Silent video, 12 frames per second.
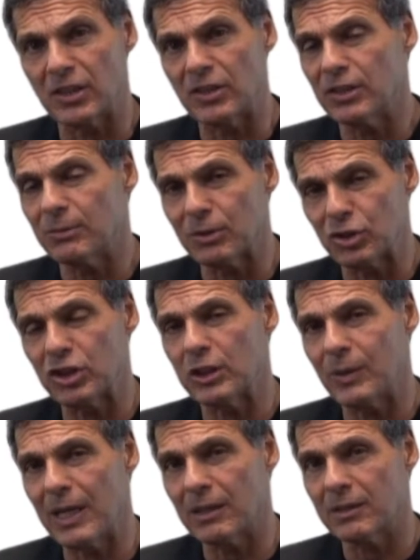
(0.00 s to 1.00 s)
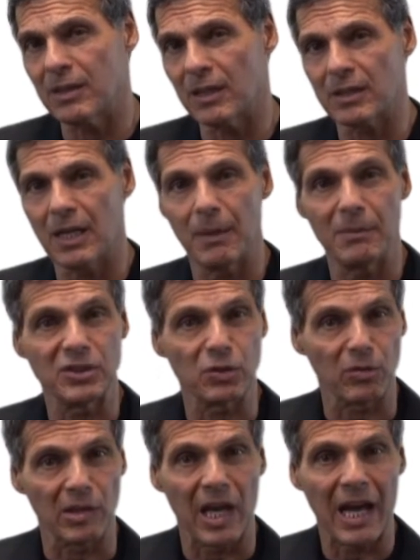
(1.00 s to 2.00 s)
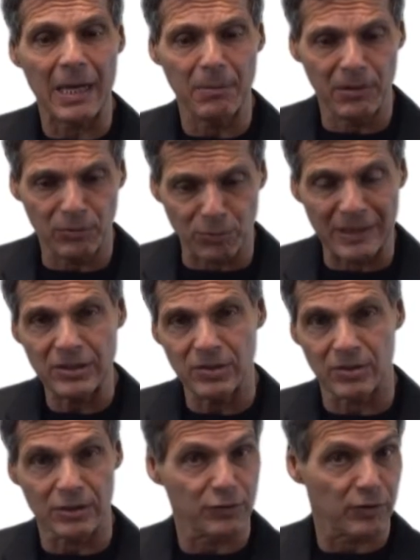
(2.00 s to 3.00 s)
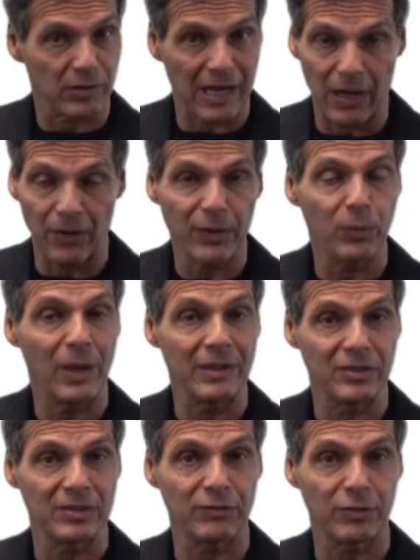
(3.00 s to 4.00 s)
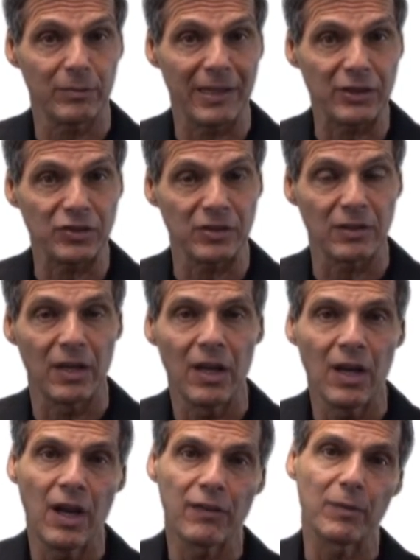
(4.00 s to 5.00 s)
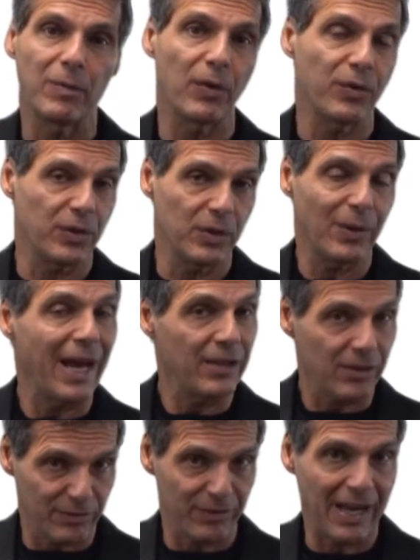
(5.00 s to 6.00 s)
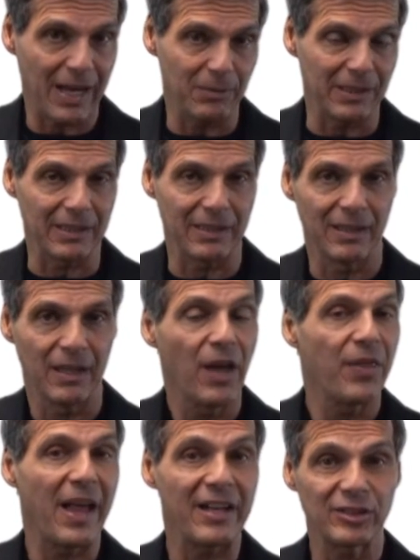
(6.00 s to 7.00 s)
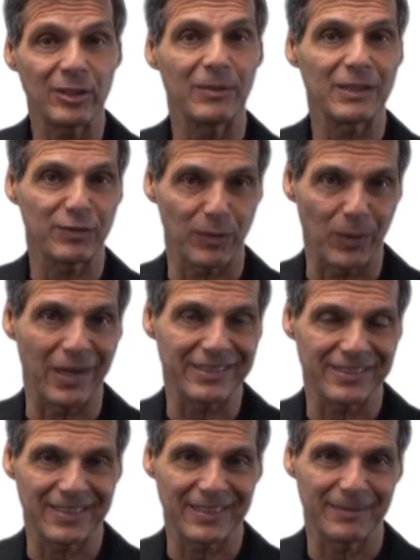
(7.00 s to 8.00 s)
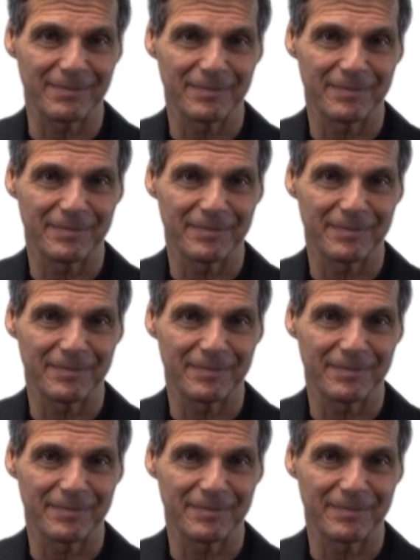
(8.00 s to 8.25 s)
that you use meschinohealth.com as a reliable resource for health and wellness information for both you and your family. Thanks so much for watching.